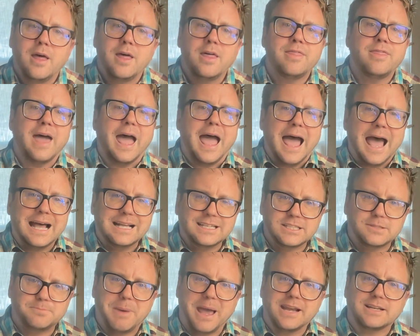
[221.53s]
The
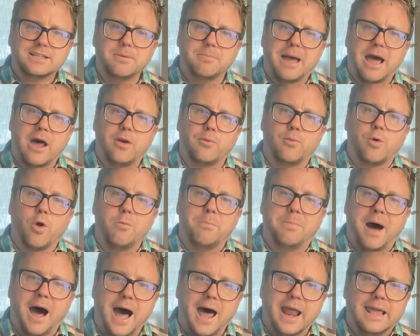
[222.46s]
aspect about
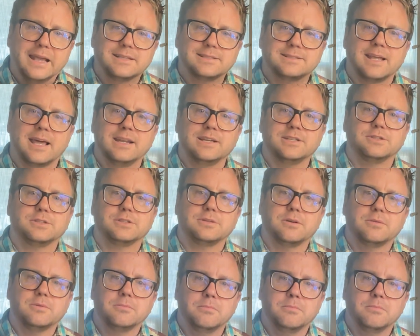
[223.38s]
robotics that is